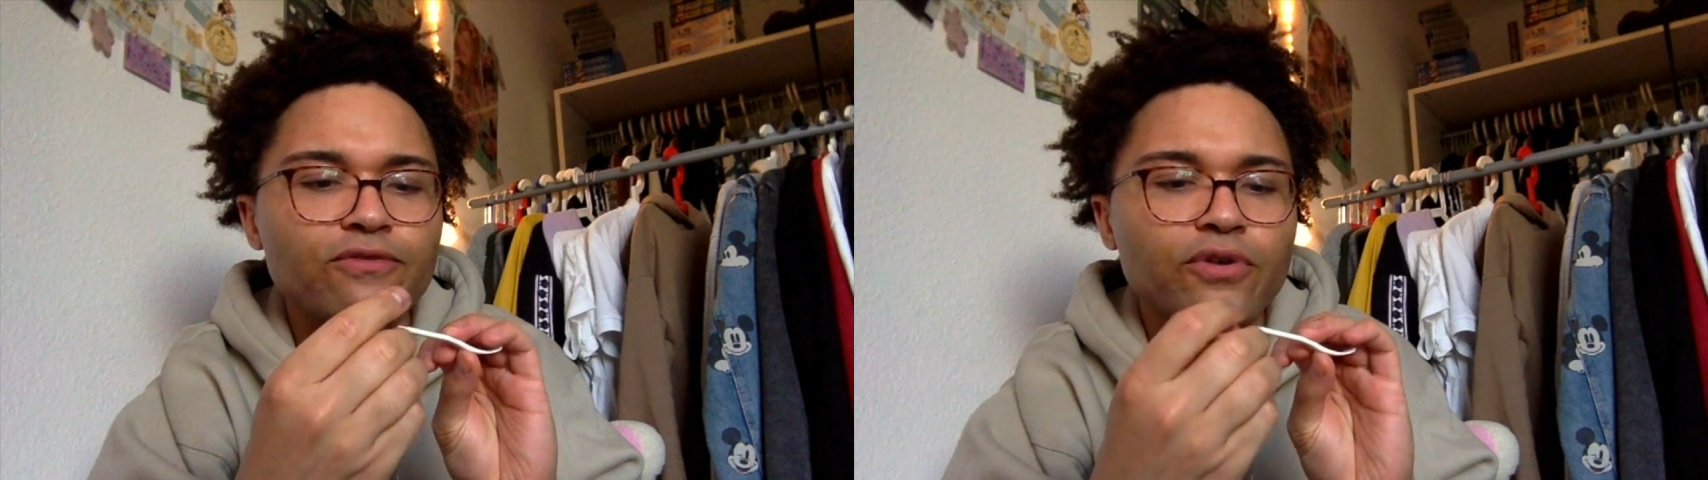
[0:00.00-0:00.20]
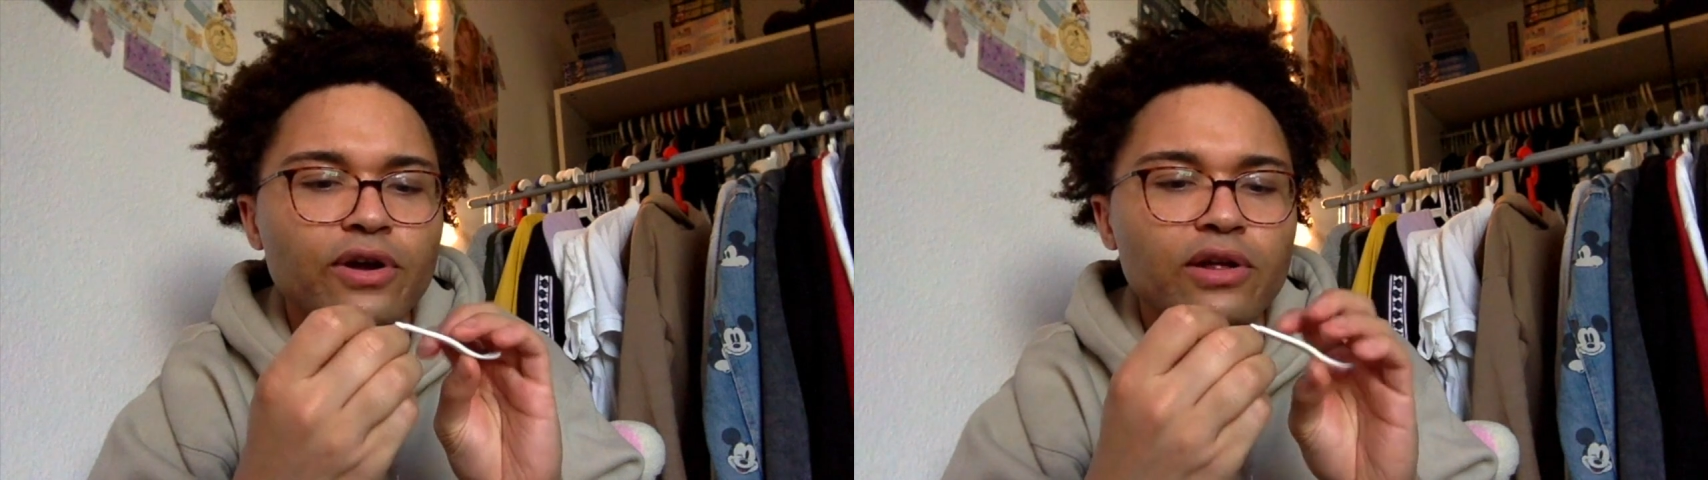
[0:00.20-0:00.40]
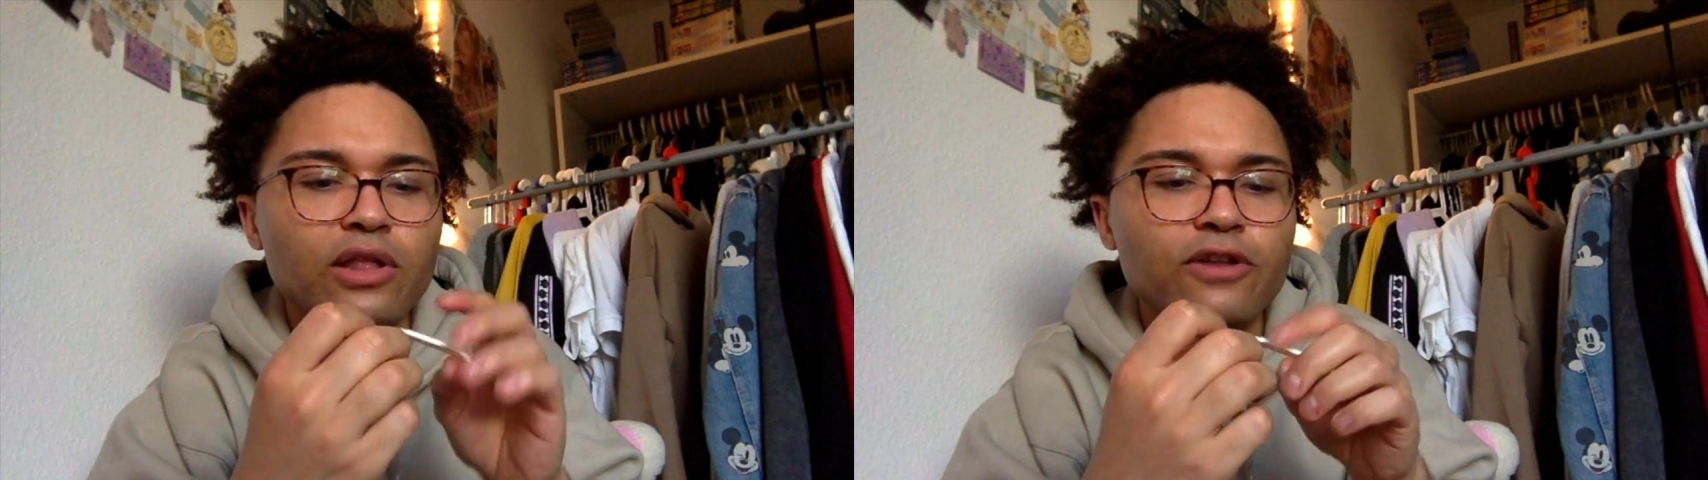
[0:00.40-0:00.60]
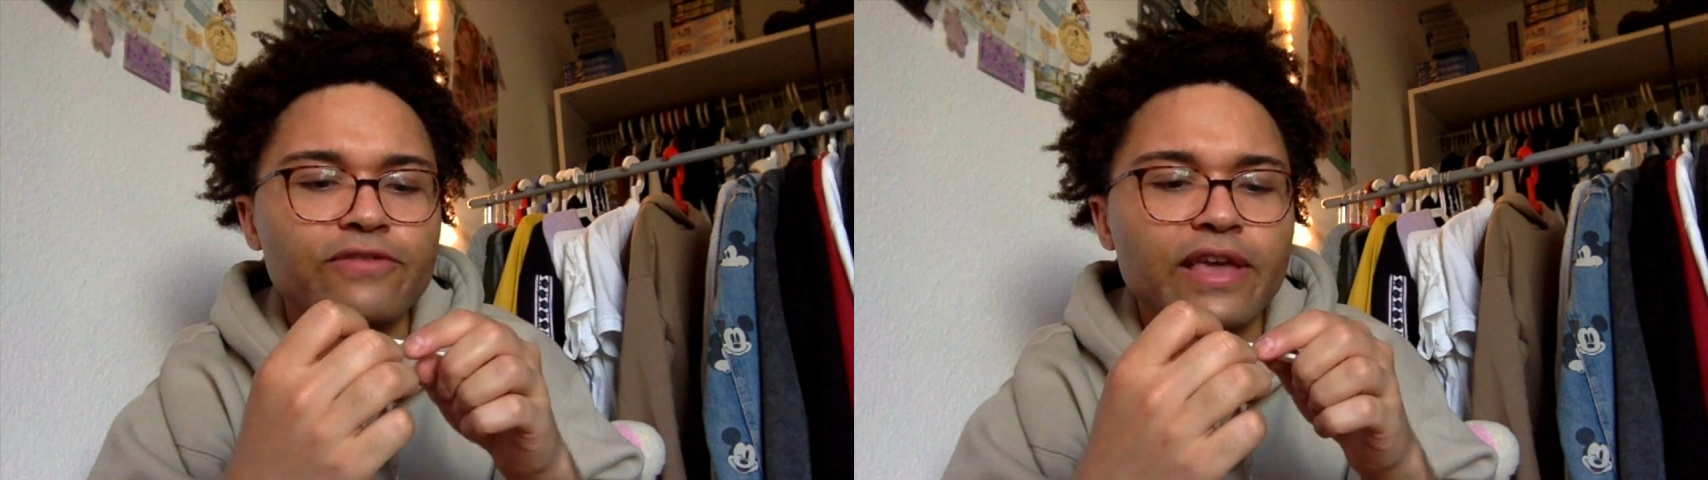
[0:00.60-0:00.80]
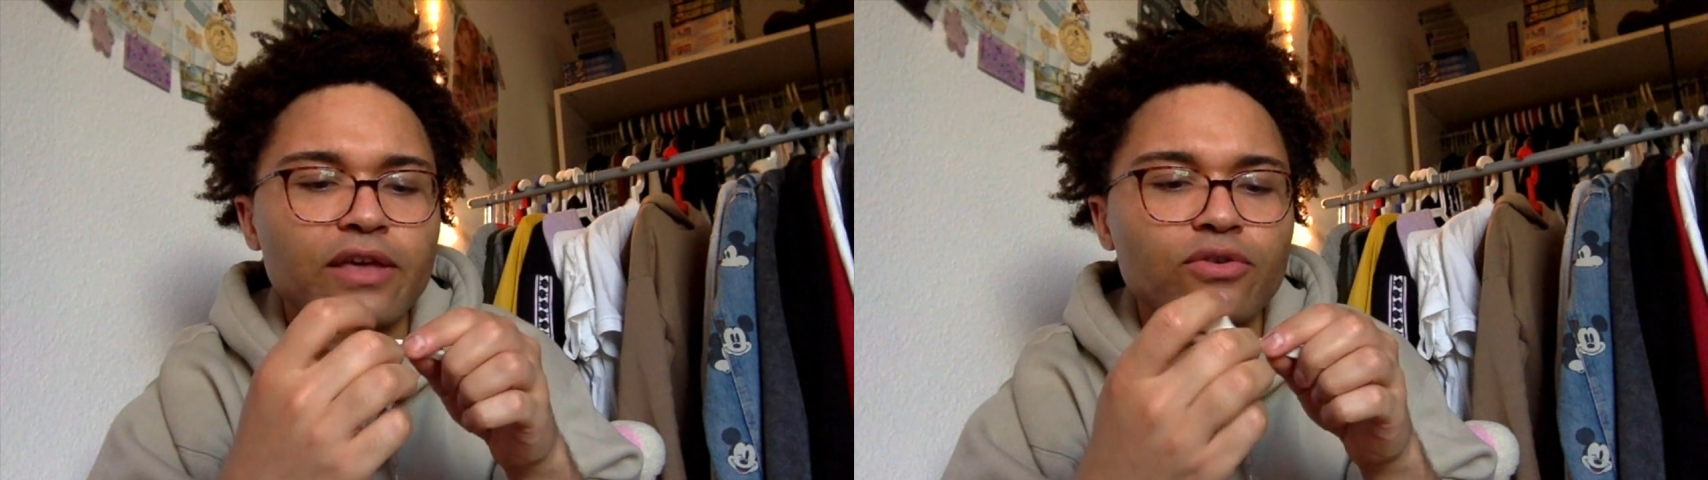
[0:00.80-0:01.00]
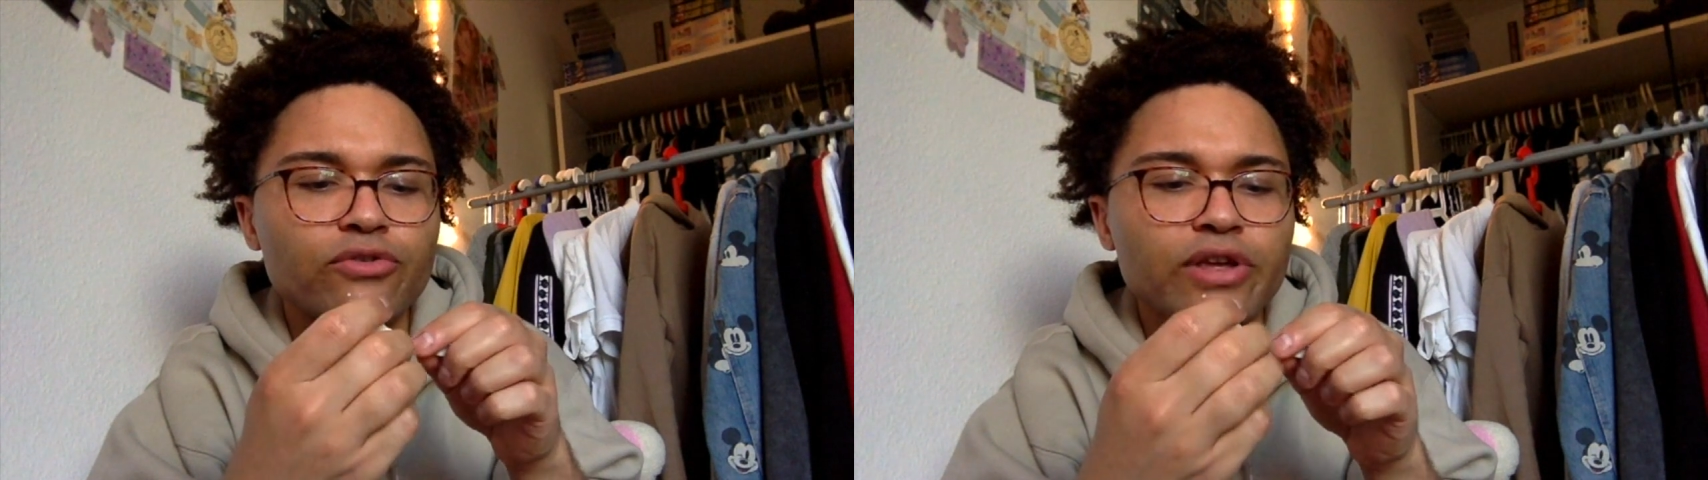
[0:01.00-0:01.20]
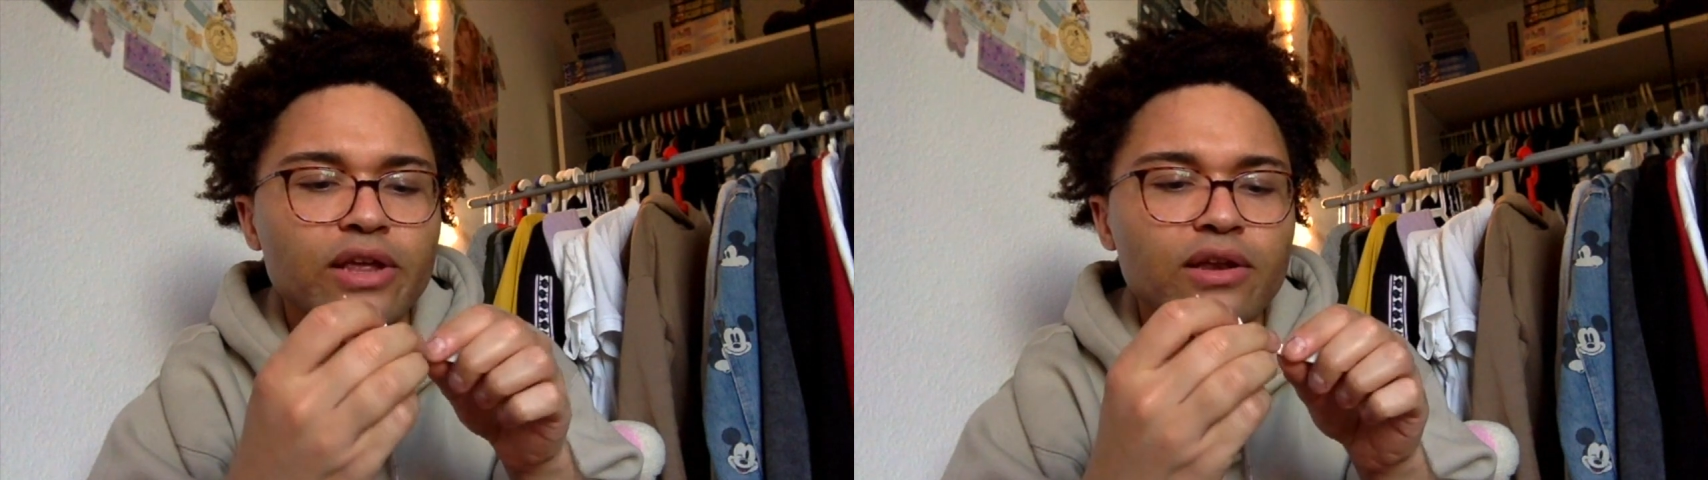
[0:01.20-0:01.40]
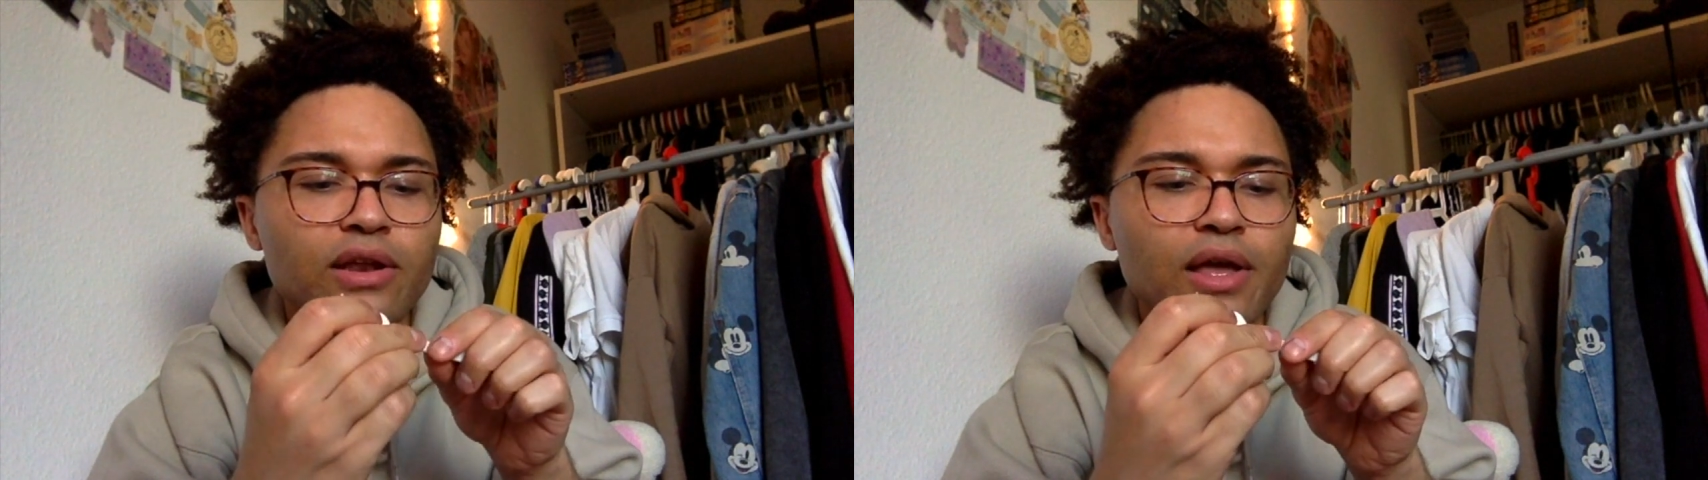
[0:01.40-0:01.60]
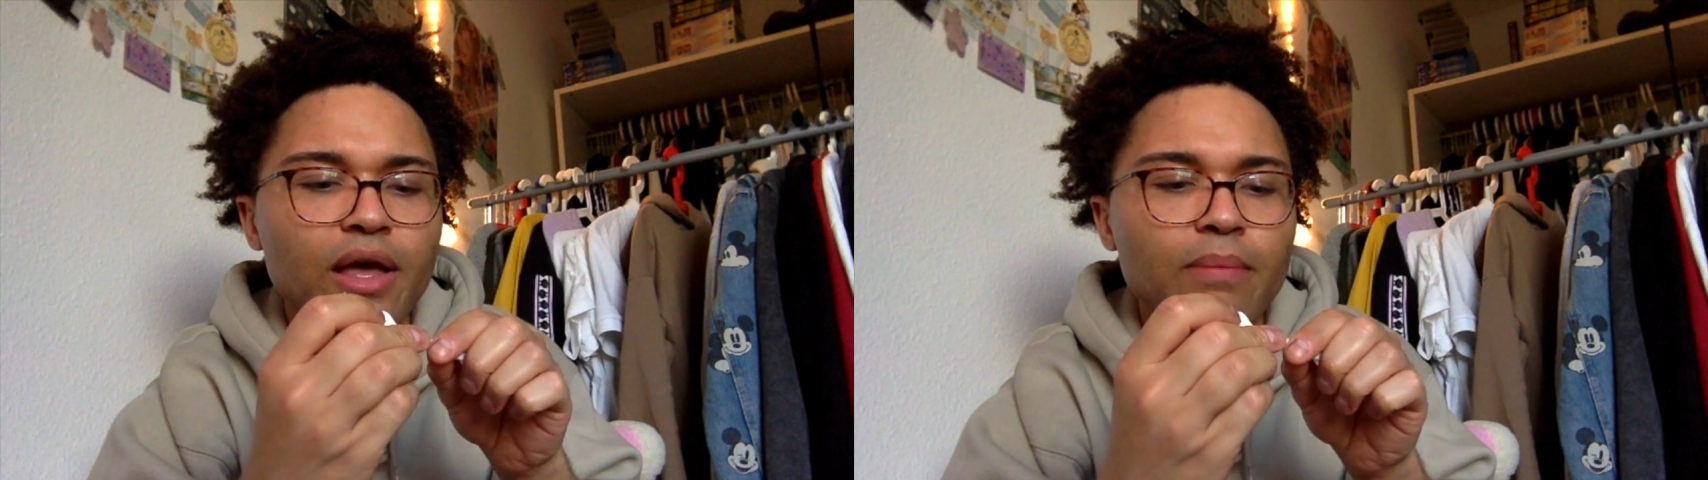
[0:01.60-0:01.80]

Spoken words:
For a lot of like Korean